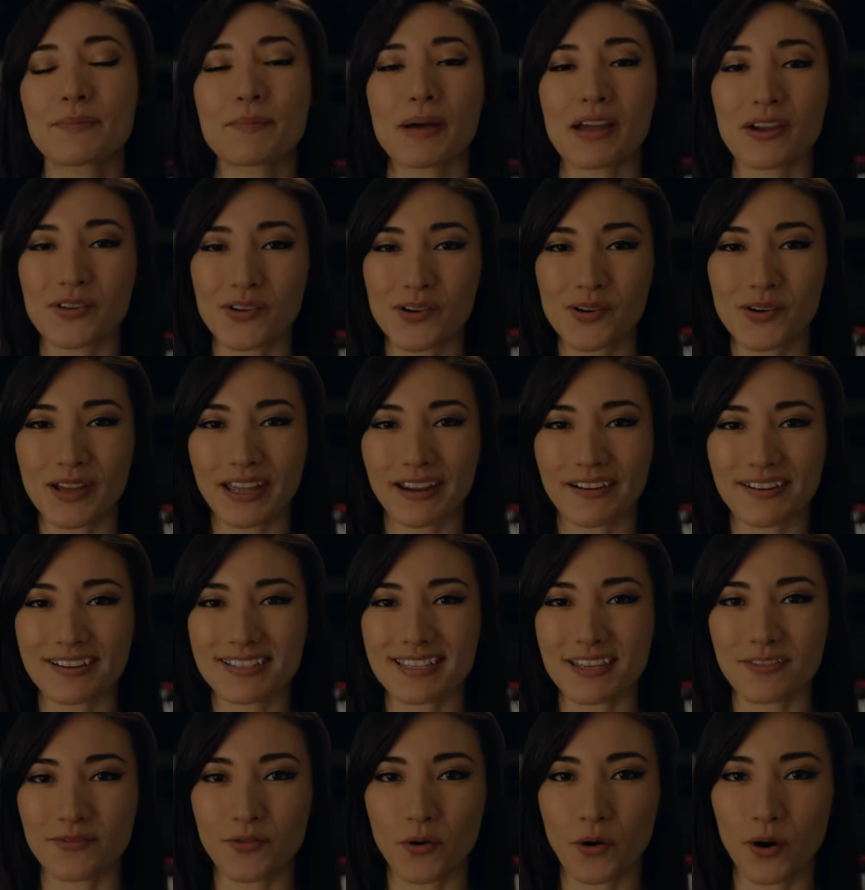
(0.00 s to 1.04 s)
My crew
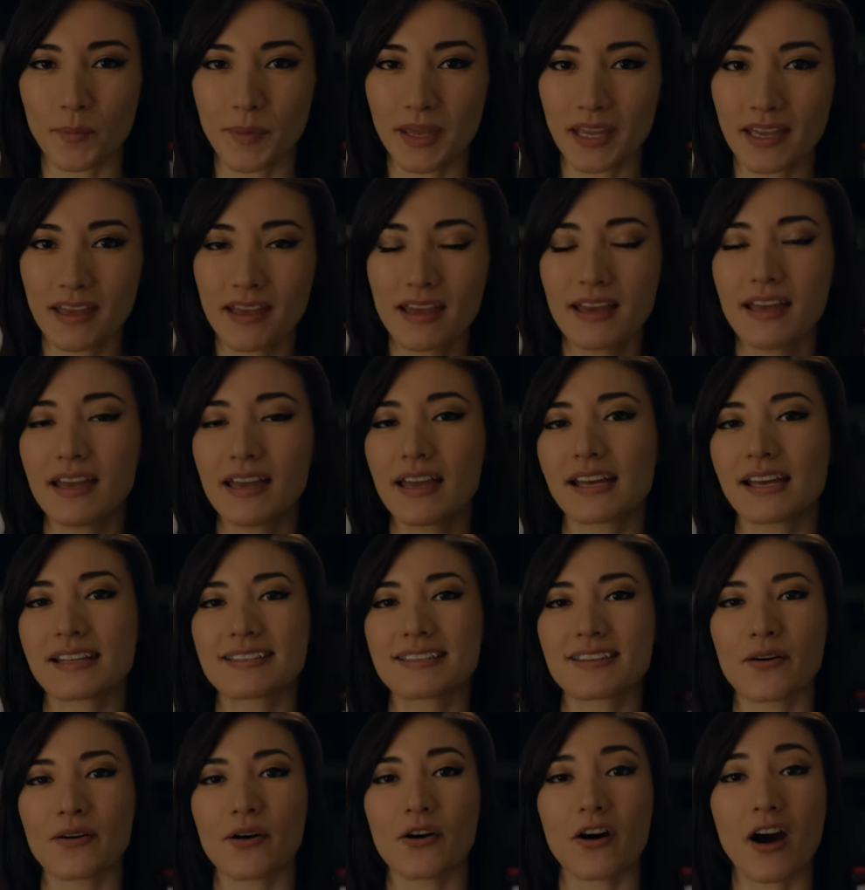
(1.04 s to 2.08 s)
carries it for me. And
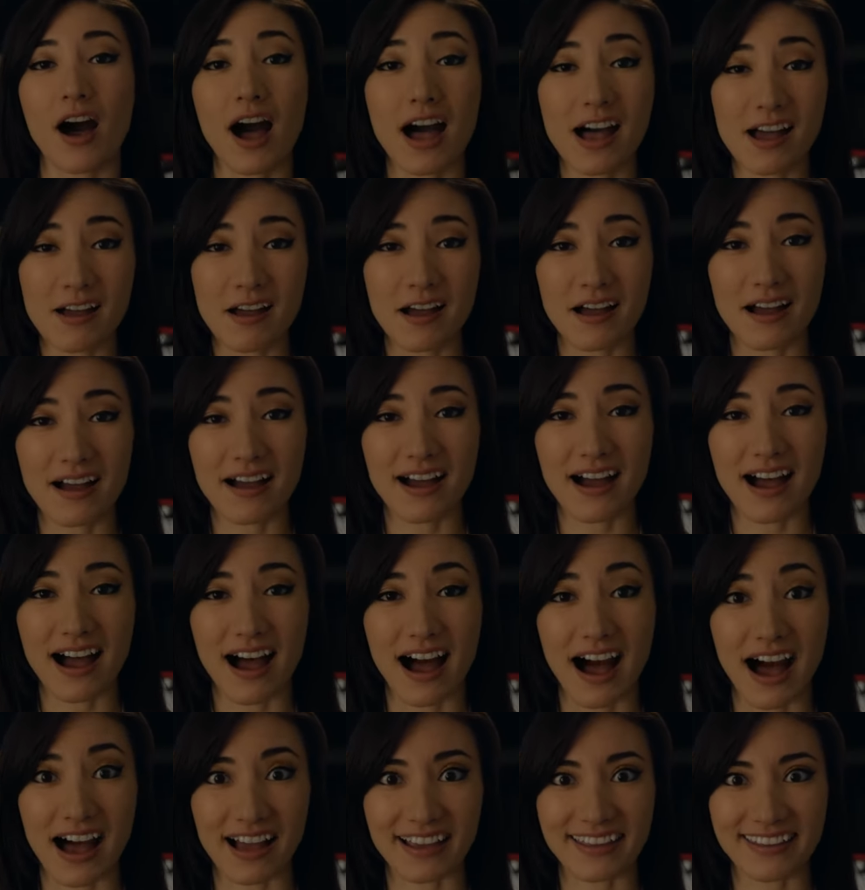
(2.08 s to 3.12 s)
so a hot, a
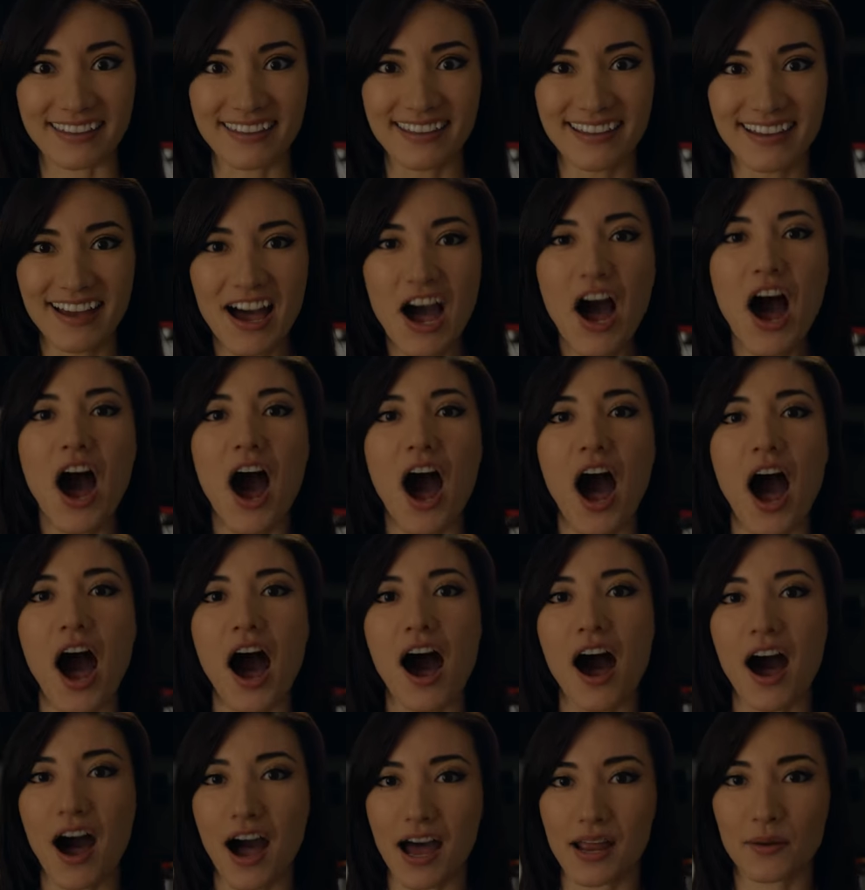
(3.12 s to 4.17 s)
hockey, a
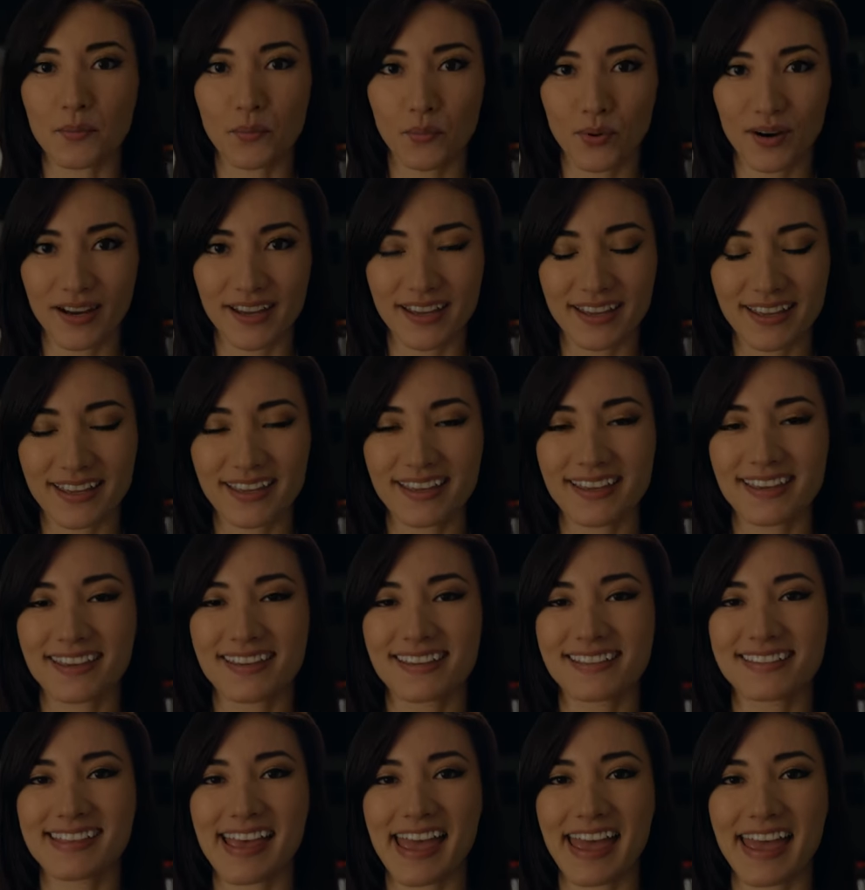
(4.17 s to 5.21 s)
hot brick
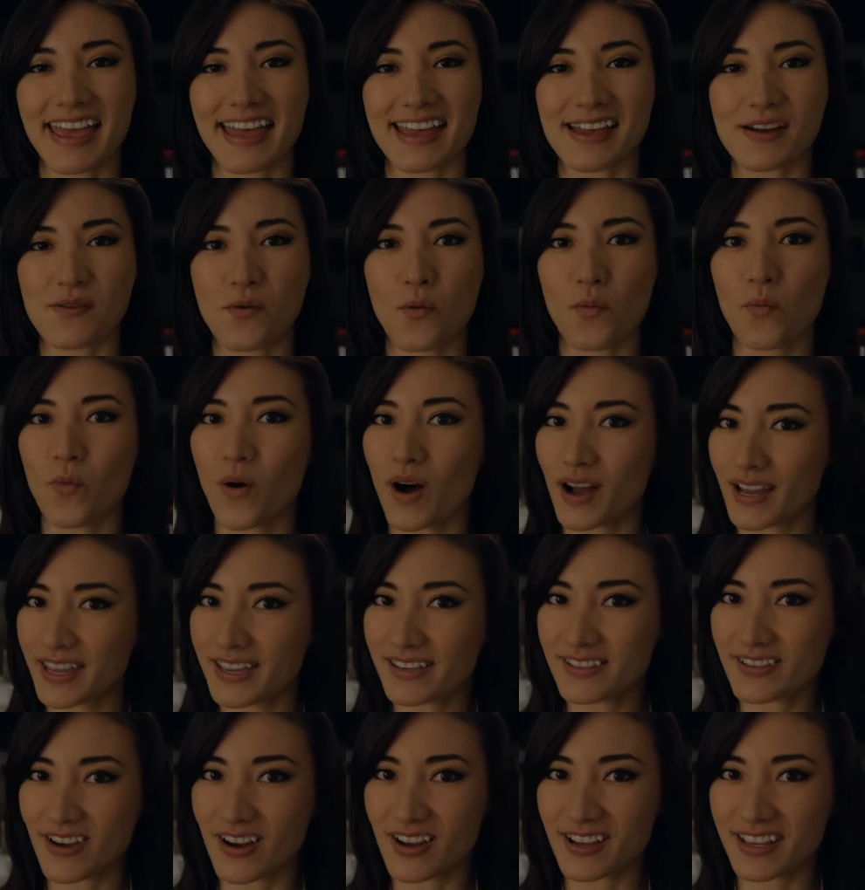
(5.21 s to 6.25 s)
is a
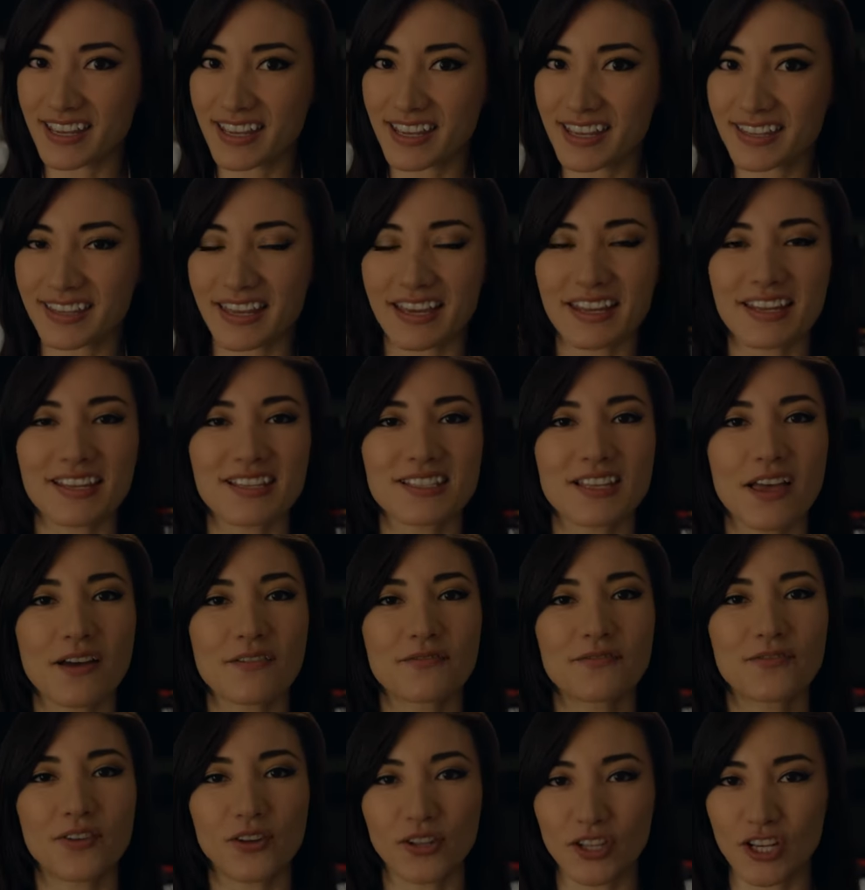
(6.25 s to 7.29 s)
walkie-talkie that is
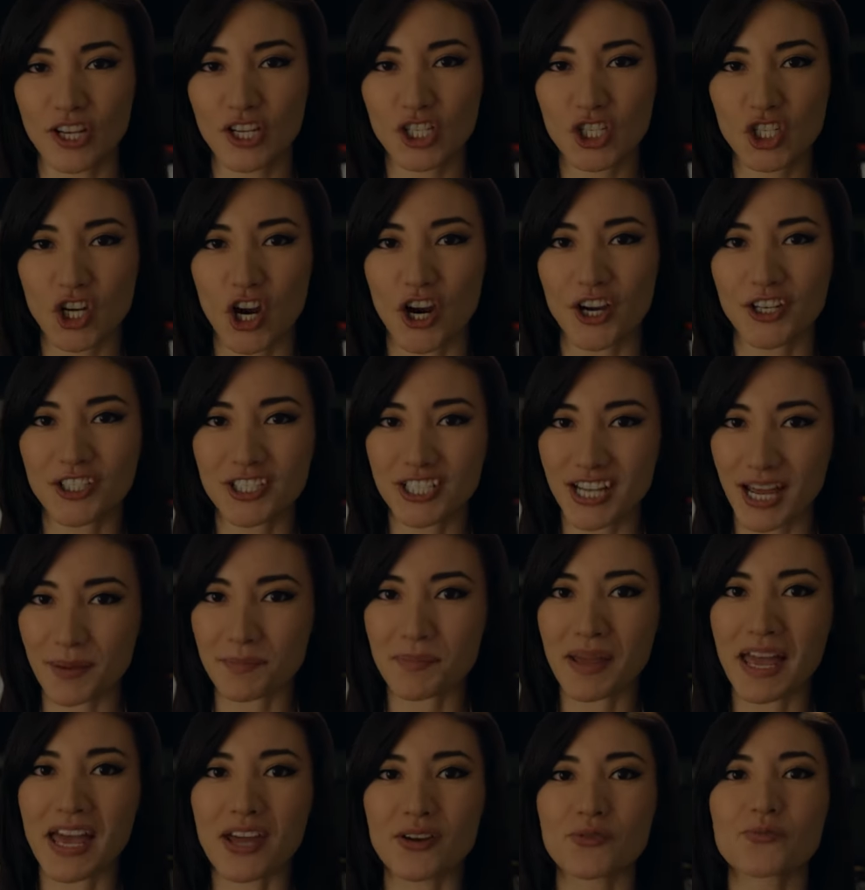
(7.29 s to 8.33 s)
fully charged up
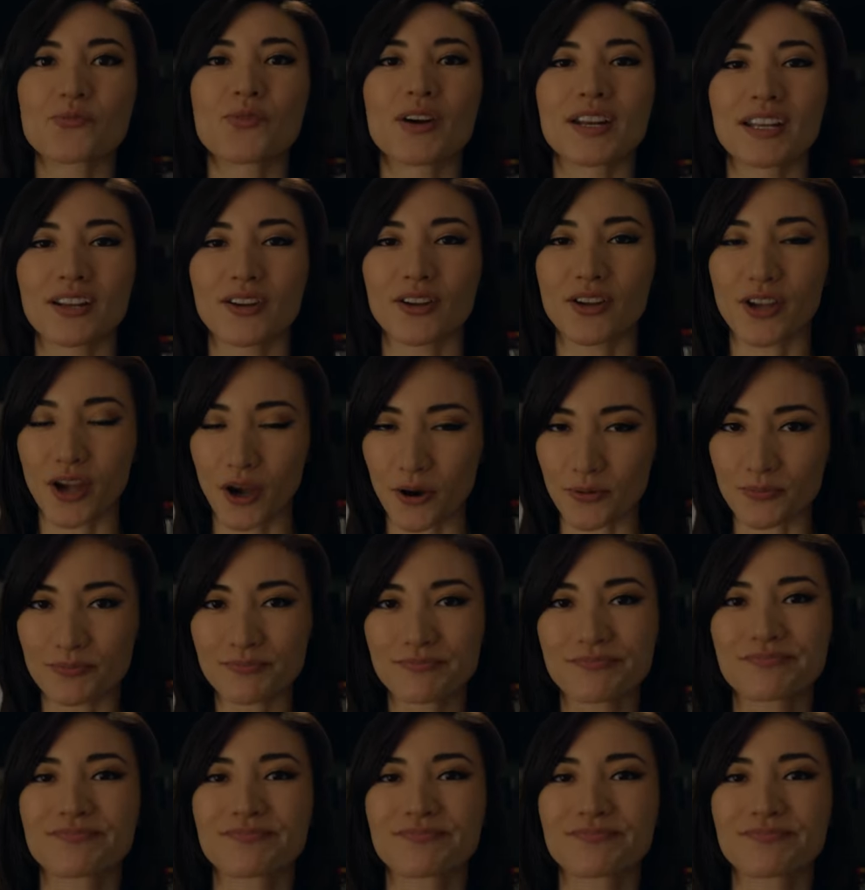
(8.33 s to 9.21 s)
and ready to go.